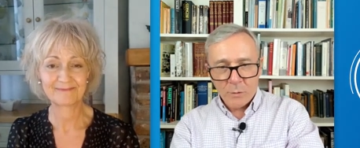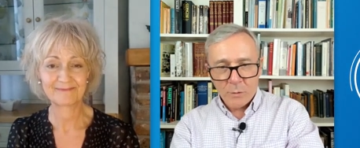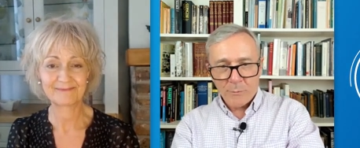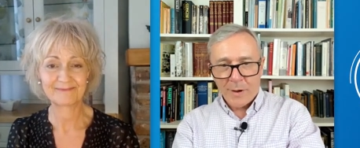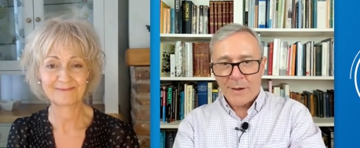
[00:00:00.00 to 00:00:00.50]

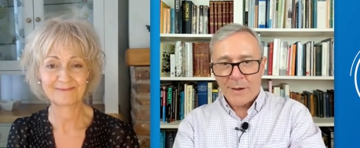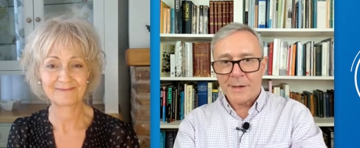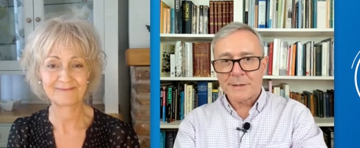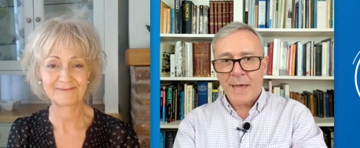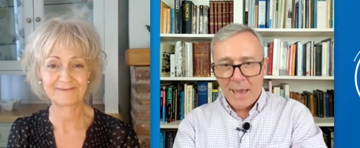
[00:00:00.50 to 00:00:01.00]
Speaker 1: frequent
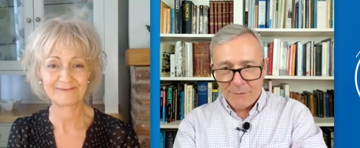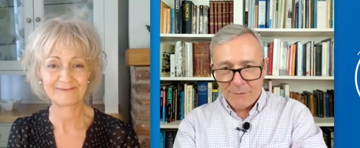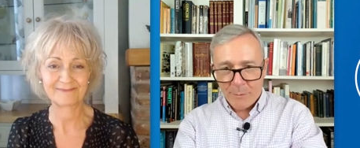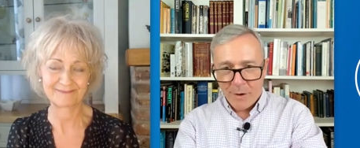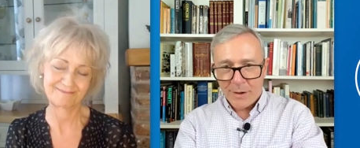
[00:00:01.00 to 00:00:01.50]
buyers, the
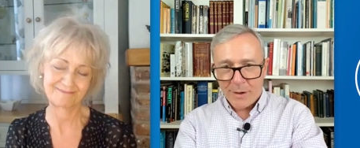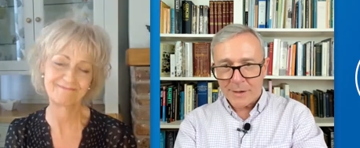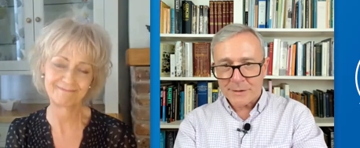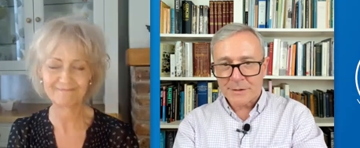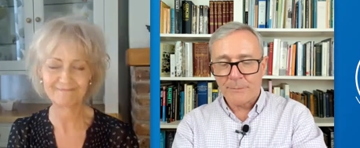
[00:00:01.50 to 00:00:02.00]
heavy
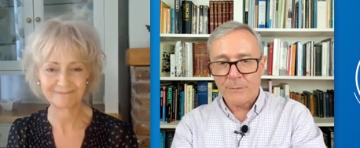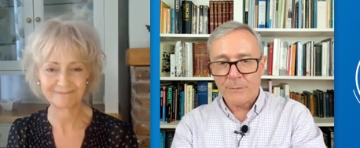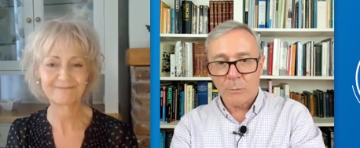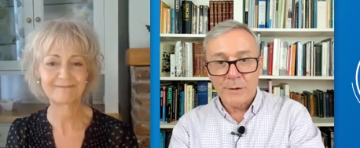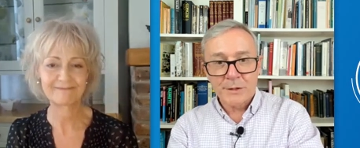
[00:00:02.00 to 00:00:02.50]
buyers, the,
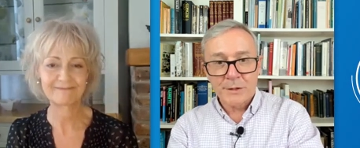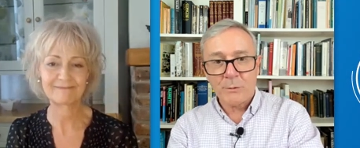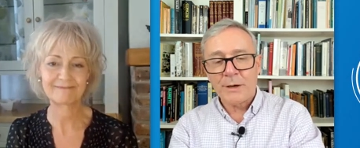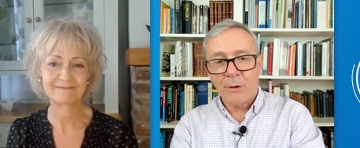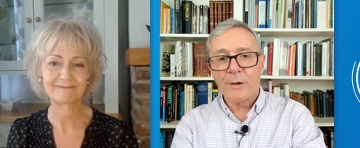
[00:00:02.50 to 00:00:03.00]
the ones
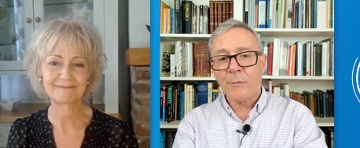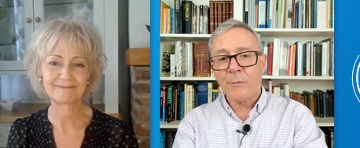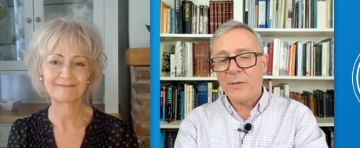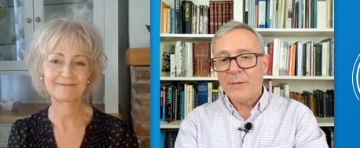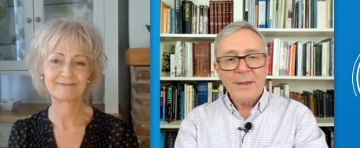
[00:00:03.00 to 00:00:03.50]
who are
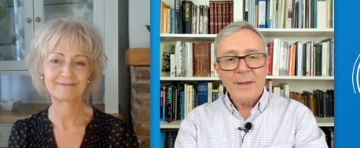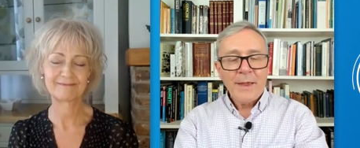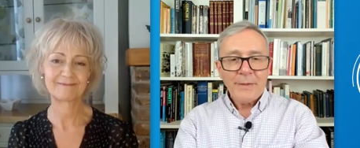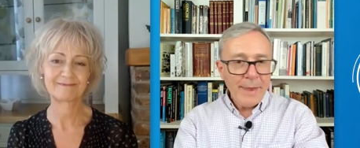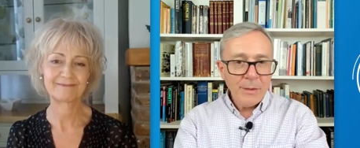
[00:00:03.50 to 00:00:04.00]
loyal, but
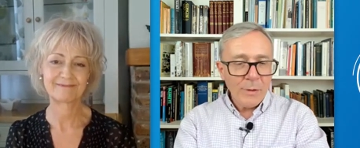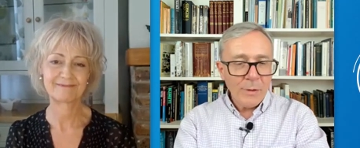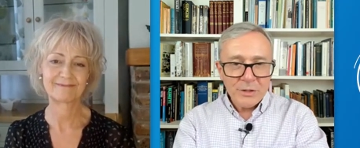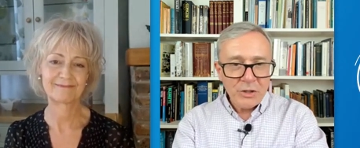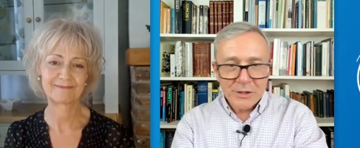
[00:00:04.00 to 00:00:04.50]
they're the
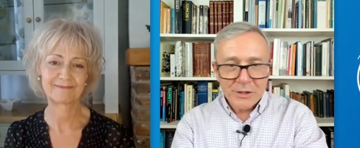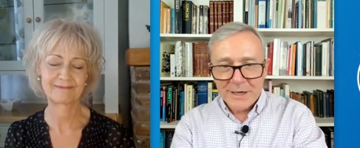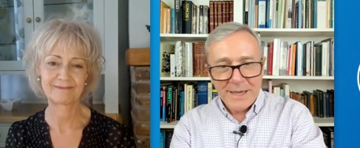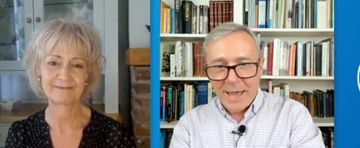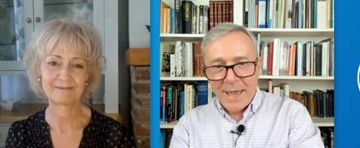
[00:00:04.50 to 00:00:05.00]
ones you're
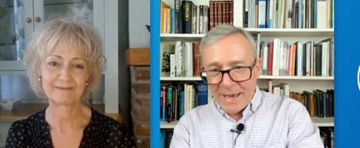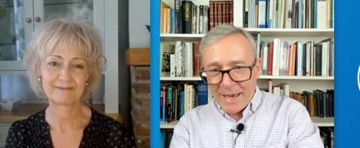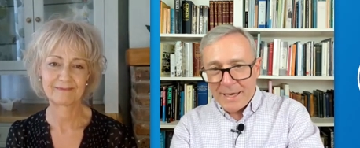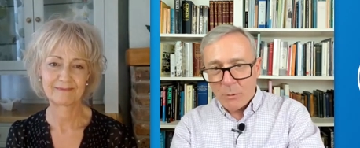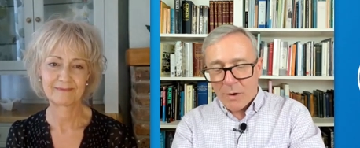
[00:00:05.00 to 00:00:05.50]
going to get
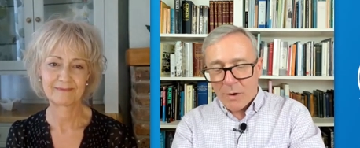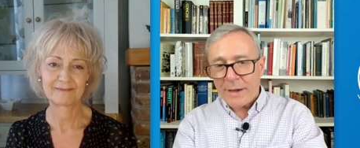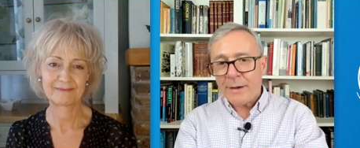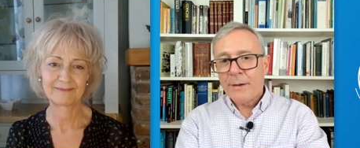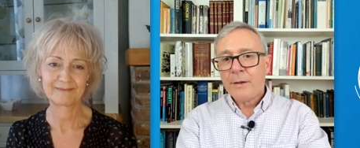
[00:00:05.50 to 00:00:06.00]

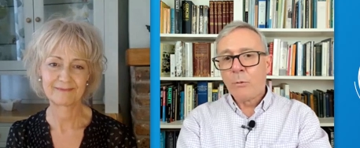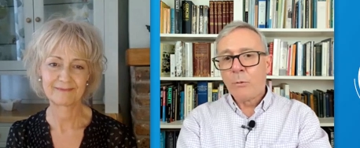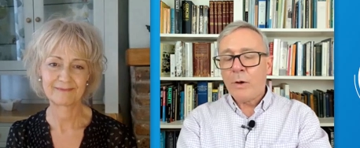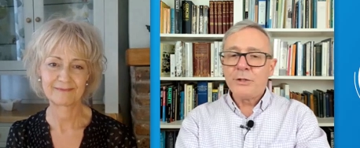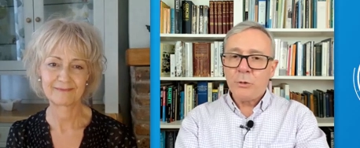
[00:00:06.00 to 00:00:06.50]
anyway.
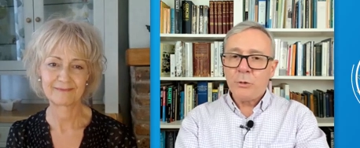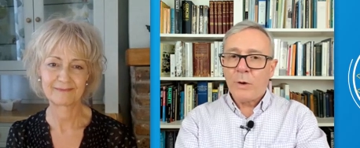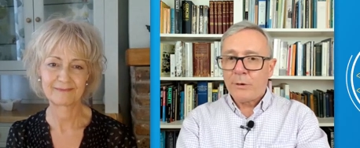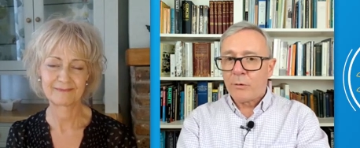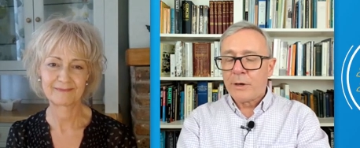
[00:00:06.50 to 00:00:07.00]
The ones you
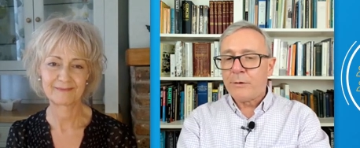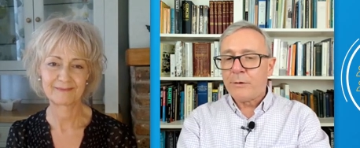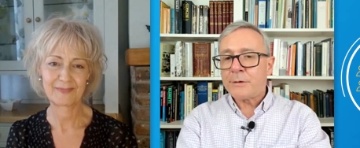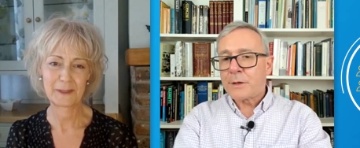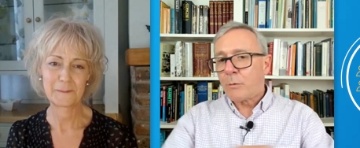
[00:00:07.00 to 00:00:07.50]
win or
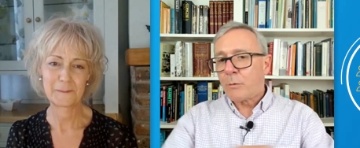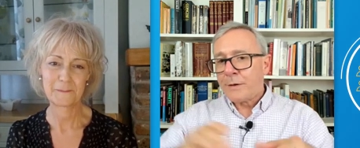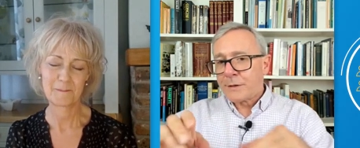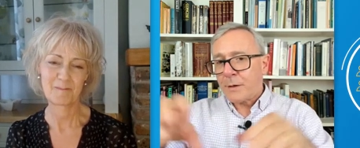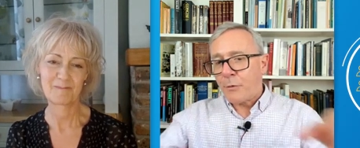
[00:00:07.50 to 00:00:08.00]
lose are the
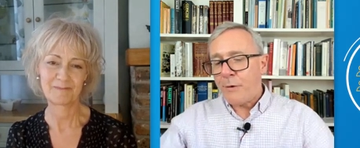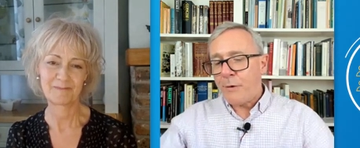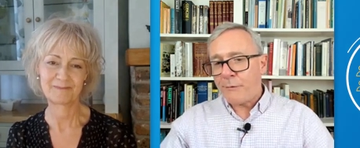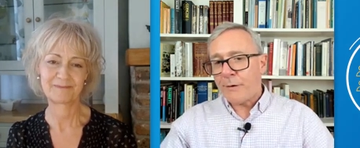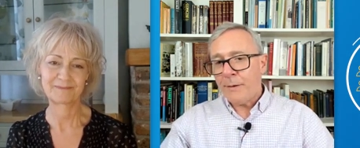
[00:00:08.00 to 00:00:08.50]
ones at the
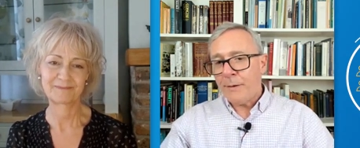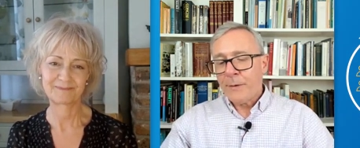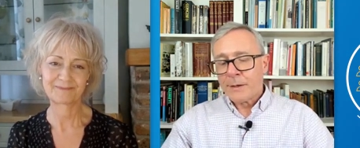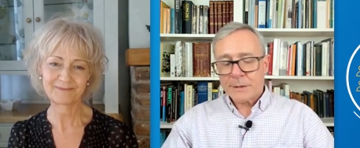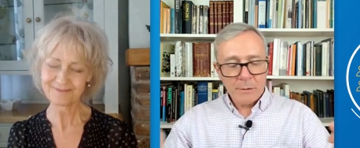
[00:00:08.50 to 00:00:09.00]
periphery.
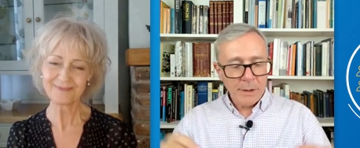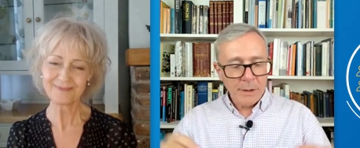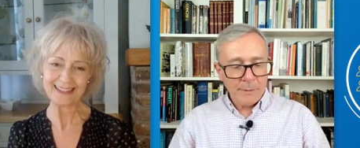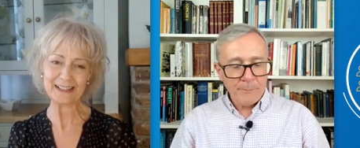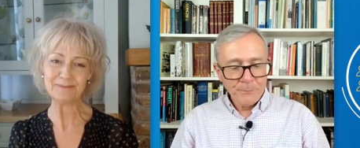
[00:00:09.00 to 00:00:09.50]
So
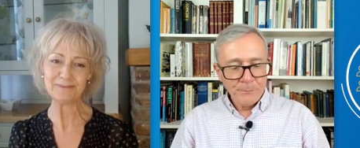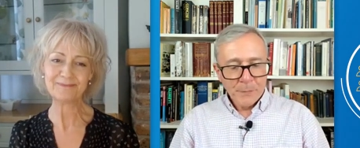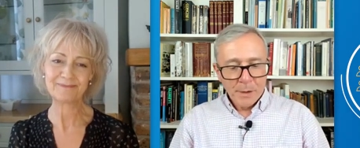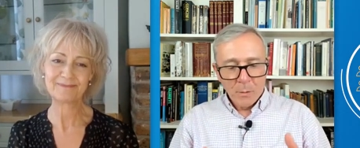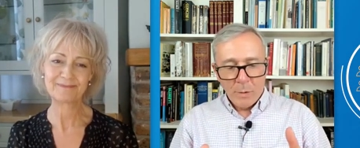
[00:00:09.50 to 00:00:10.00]
um,
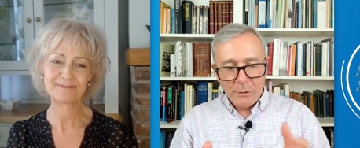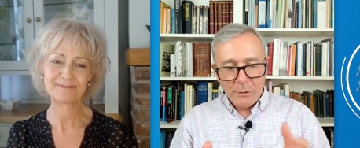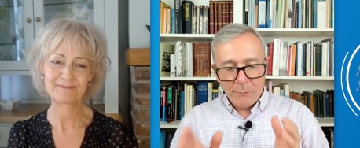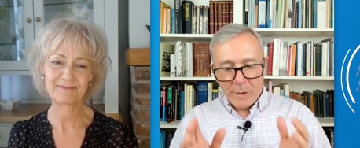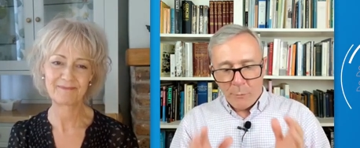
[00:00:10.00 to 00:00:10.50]

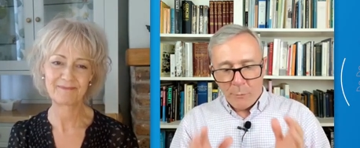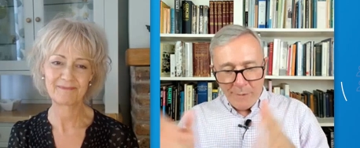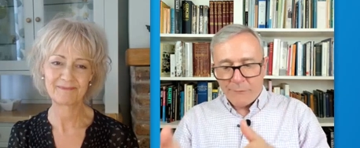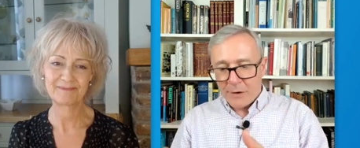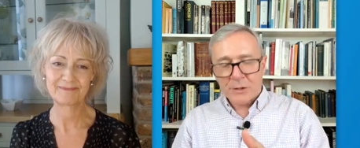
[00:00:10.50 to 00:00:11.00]
when you when a
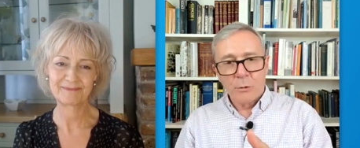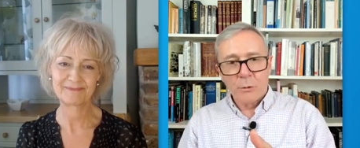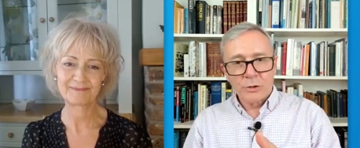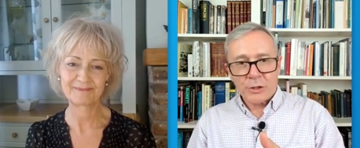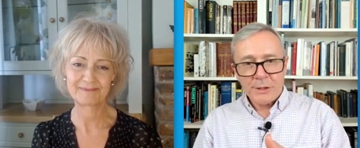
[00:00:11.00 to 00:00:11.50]
brand first
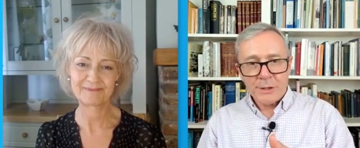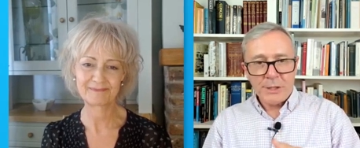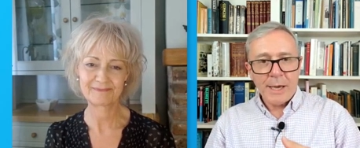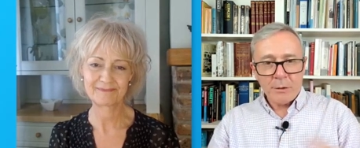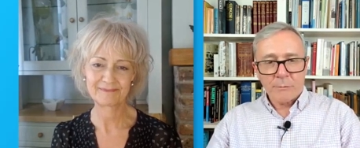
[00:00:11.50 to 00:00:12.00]

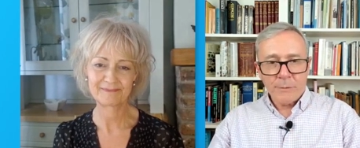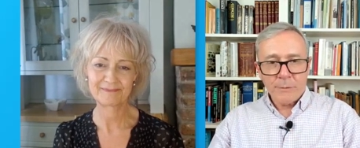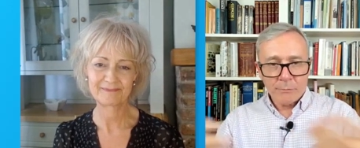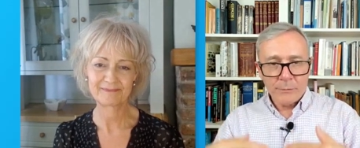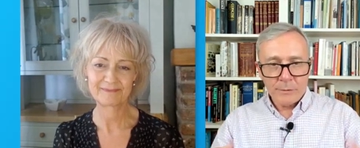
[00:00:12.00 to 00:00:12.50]
launches, yeah, you
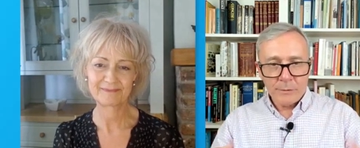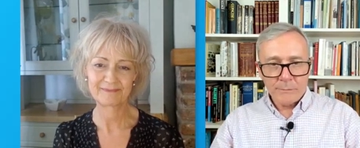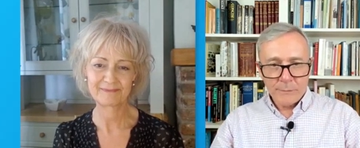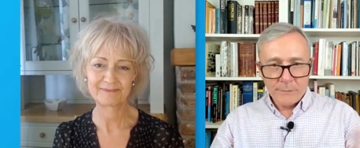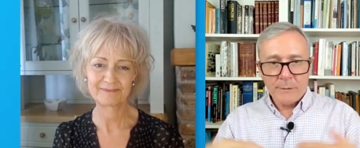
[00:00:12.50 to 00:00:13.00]
you
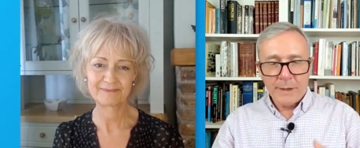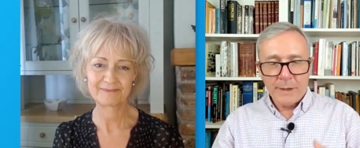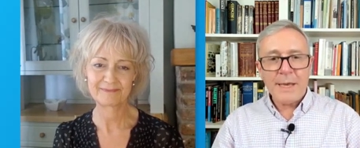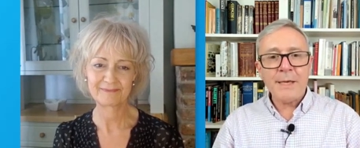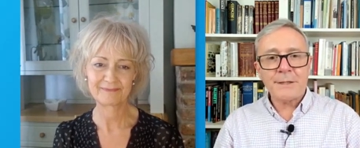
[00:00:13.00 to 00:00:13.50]

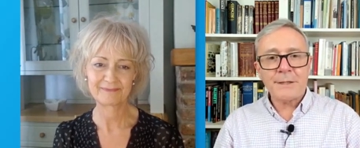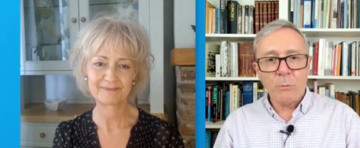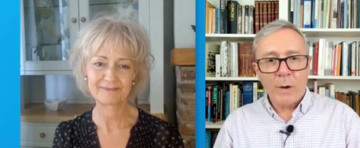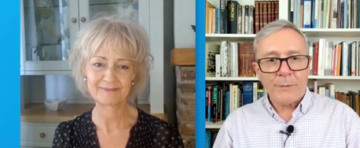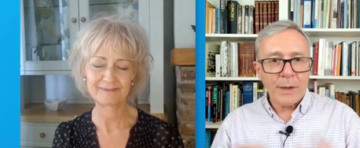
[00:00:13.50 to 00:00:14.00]
the
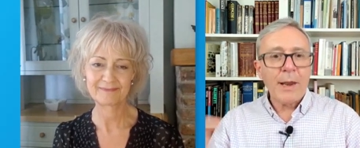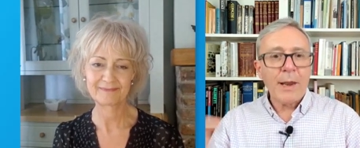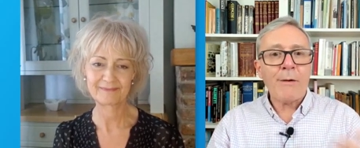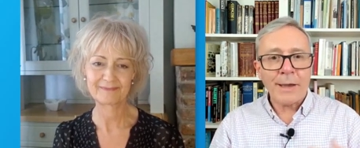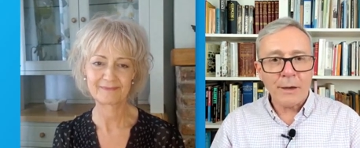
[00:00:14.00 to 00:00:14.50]
easy win, the
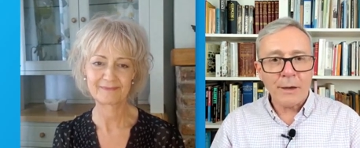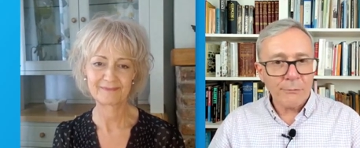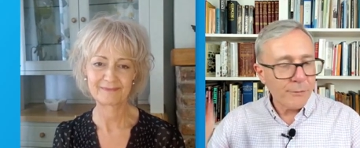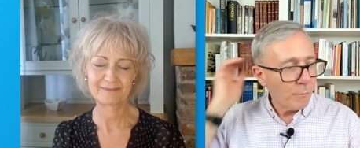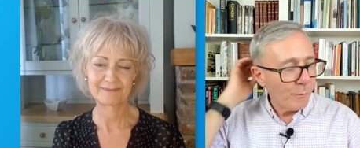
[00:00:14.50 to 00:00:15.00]
low
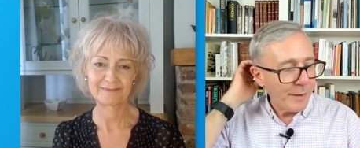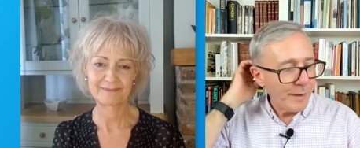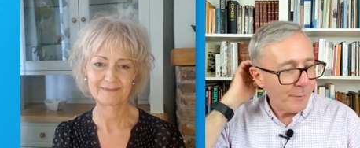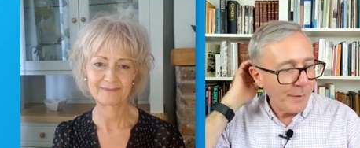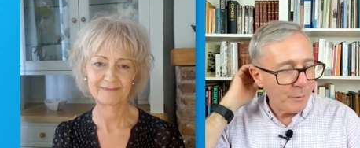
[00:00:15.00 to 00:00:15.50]
hanging fruit will be